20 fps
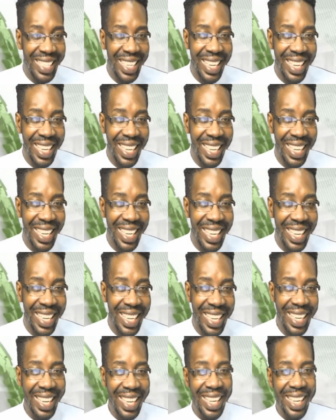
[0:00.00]
in
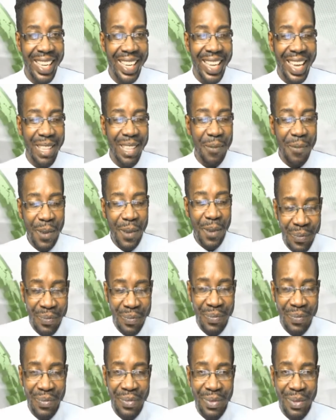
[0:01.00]
full view
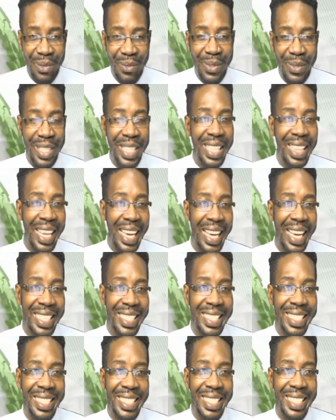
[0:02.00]
for the last
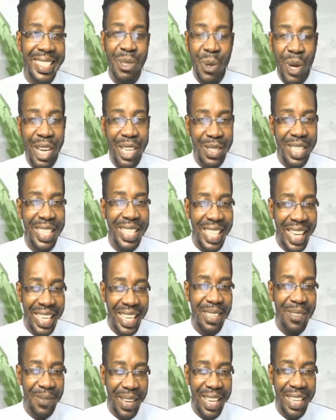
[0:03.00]

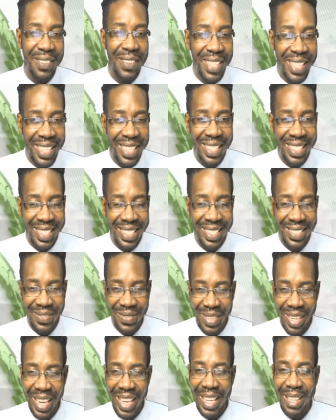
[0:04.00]
295 days.
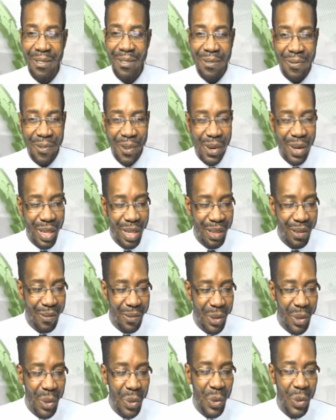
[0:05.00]
In full
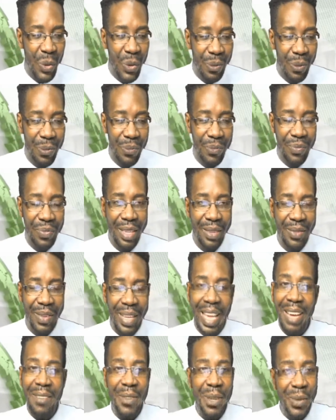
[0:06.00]
view
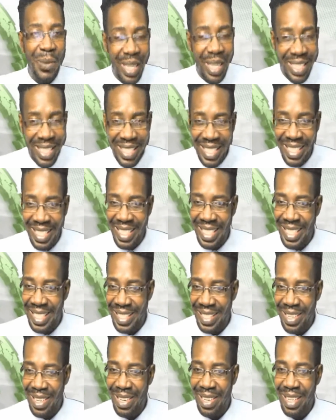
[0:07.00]
for everyone to
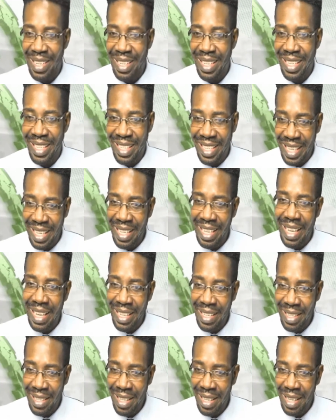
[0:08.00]
see.
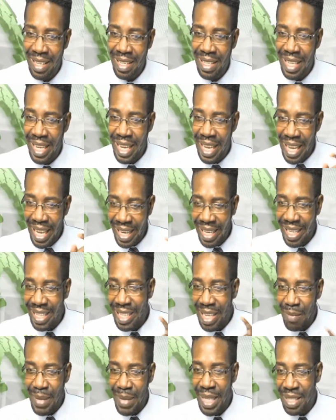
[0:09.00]
The
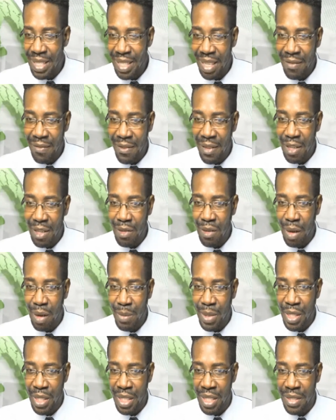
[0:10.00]
economics of
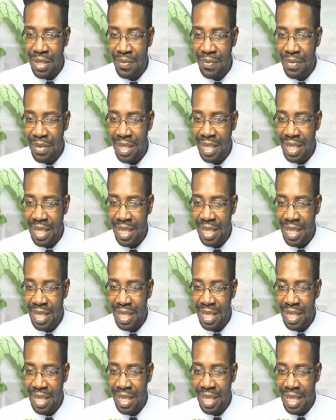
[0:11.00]
corruption.
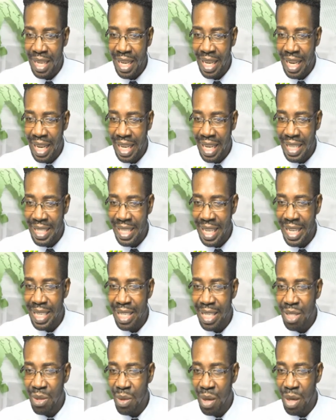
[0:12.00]
And that is what we're
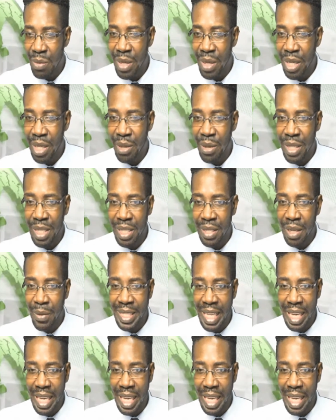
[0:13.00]
going to, our segment